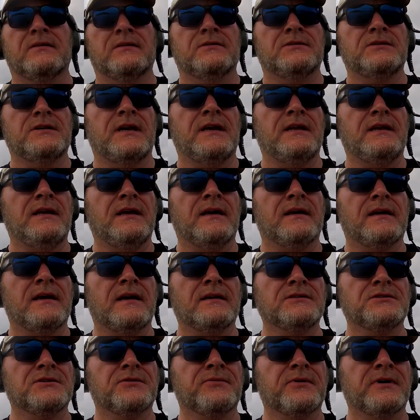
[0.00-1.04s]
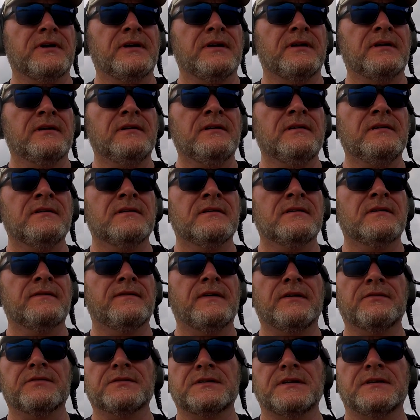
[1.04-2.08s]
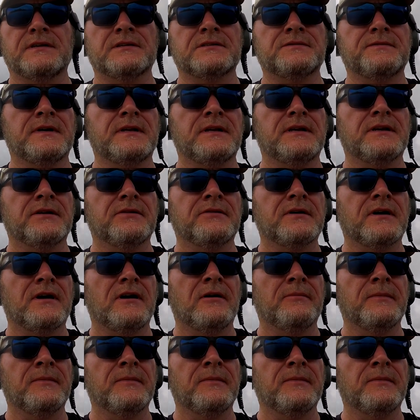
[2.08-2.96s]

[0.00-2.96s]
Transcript: Uh, Cheney, I got your ring. If you ever see this video, call